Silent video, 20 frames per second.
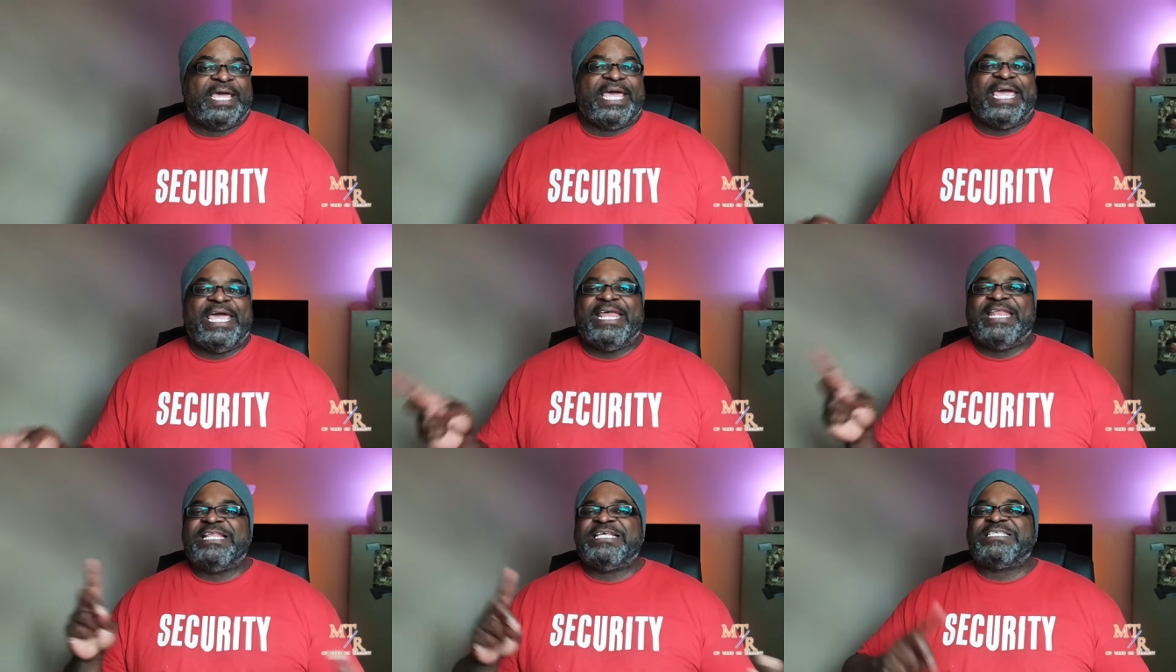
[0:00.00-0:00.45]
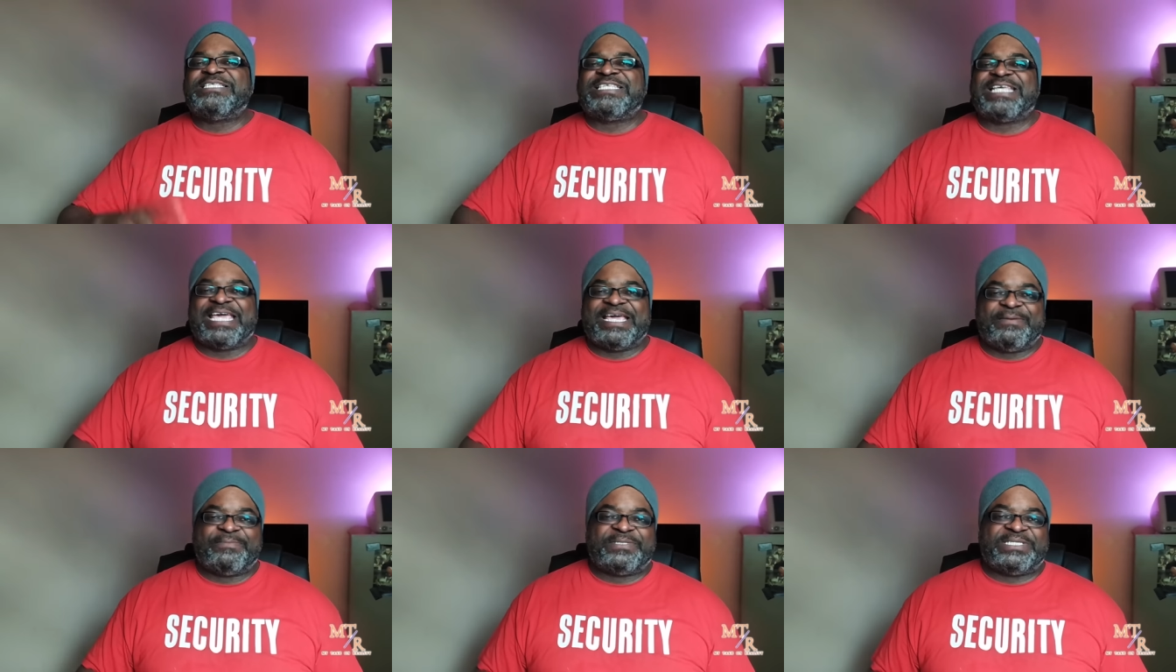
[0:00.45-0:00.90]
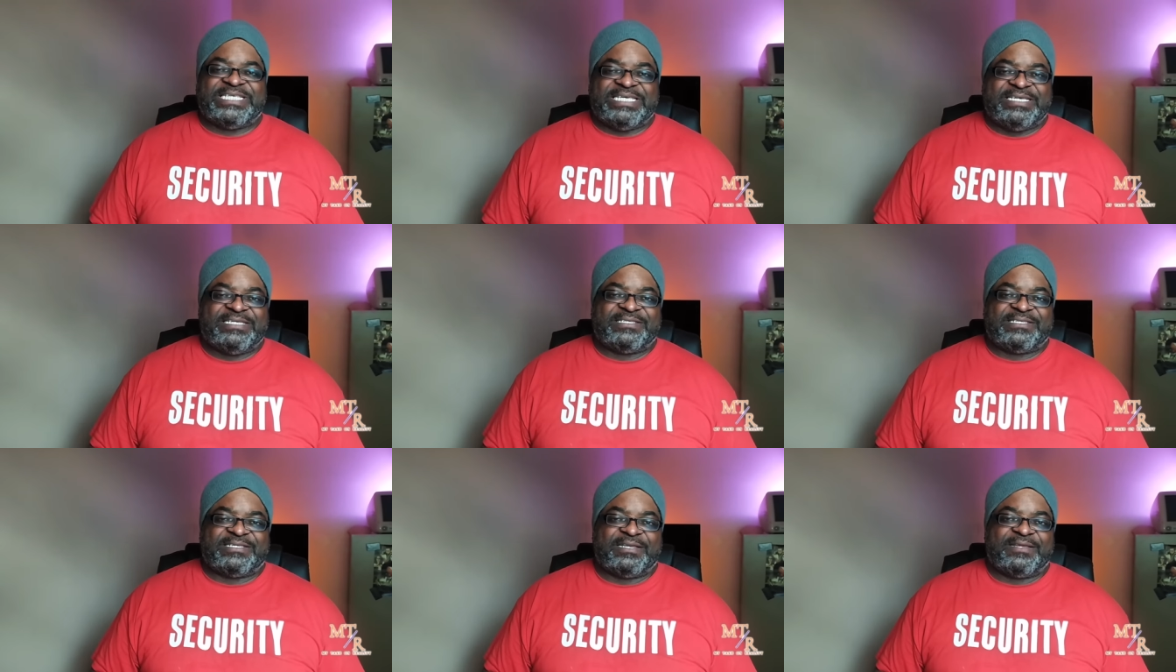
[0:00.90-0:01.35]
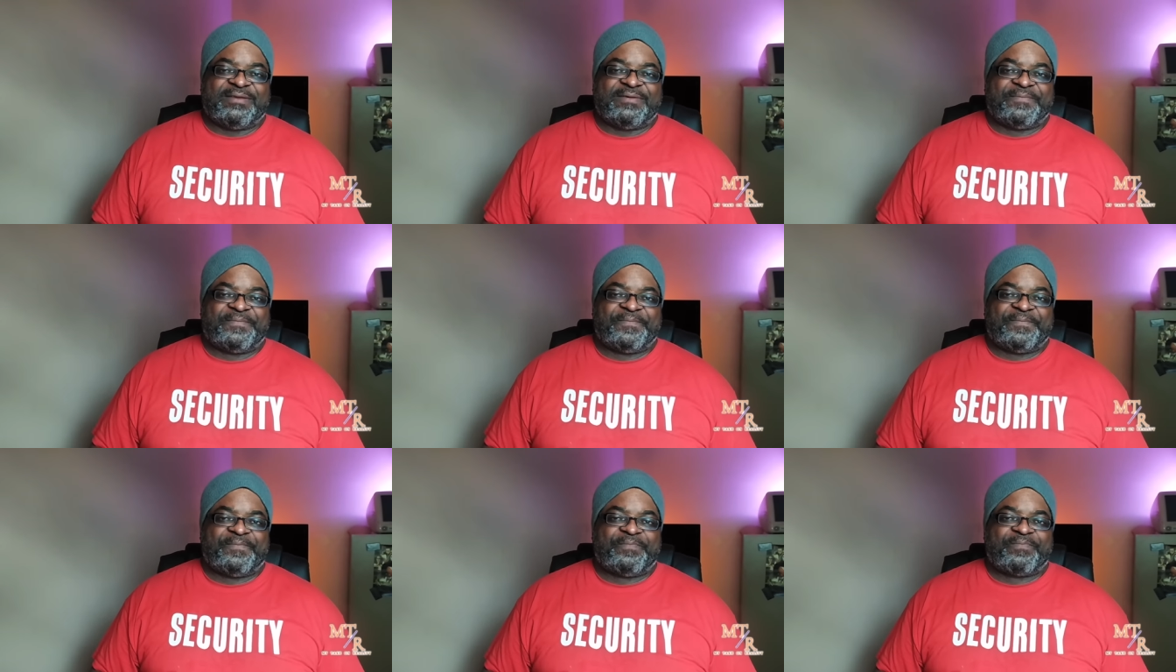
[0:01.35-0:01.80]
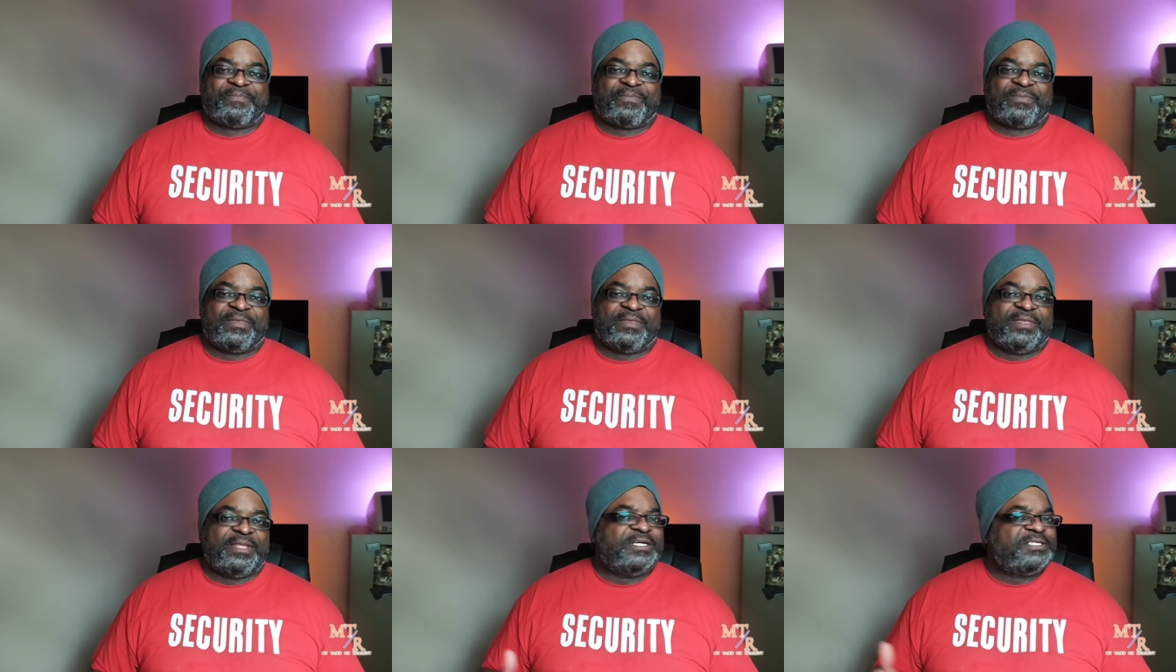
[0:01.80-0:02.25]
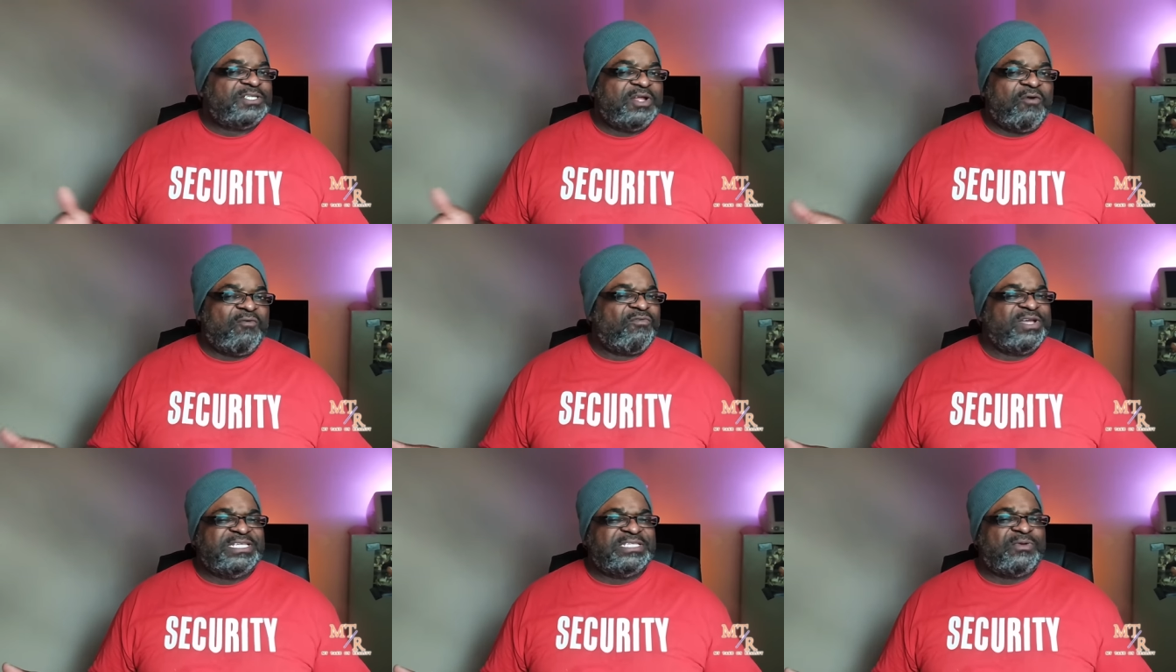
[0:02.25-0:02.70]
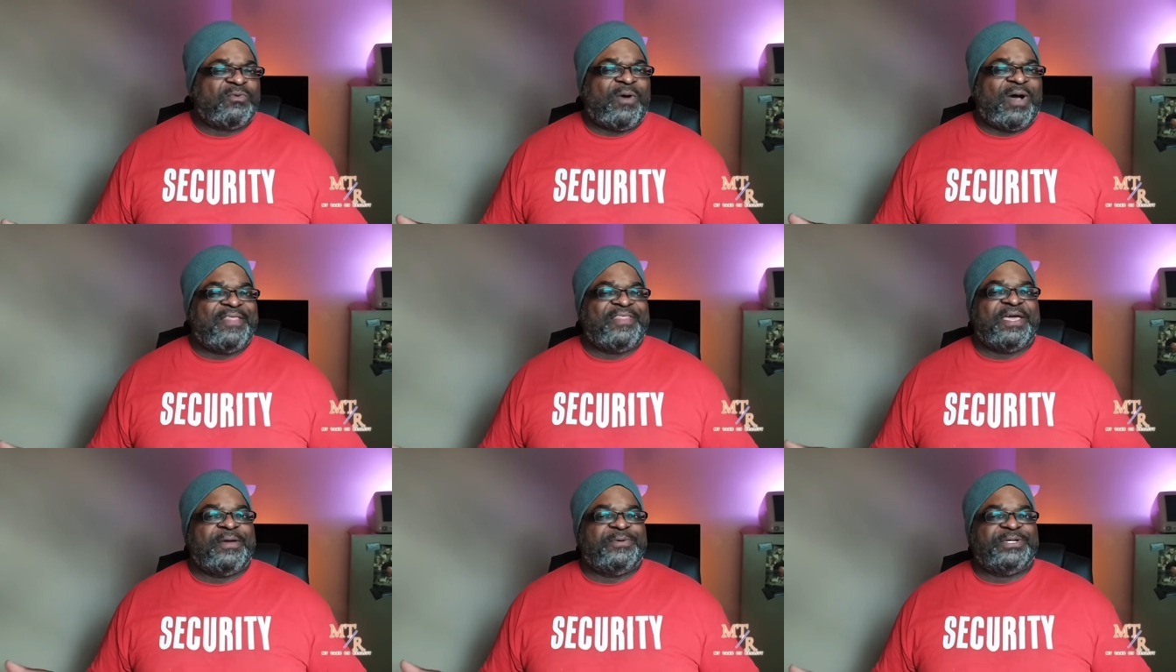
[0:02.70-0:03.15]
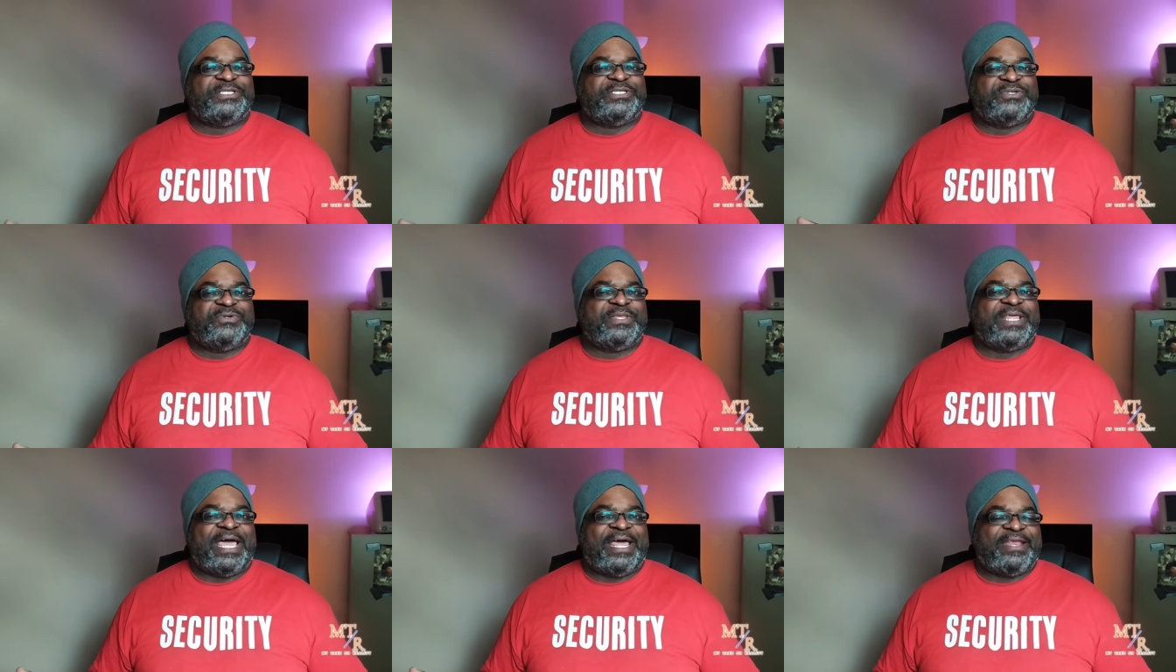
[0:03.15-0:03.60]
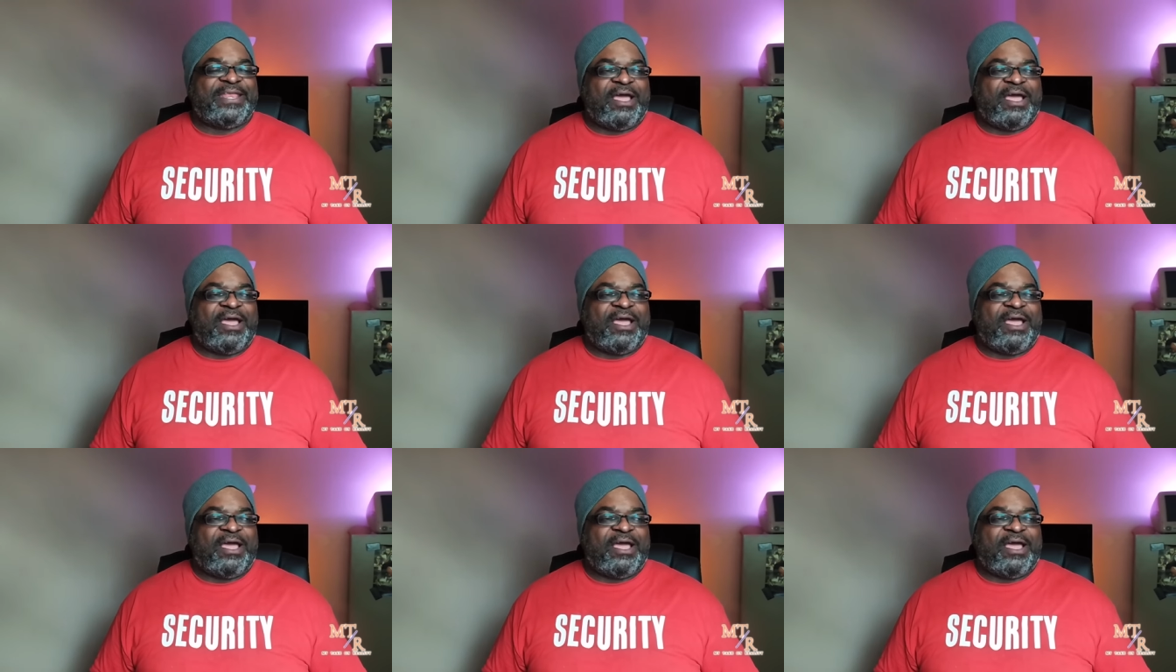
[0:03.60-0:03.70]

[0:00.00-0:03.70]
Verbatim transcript: in the same season. There's no reason why they would do that.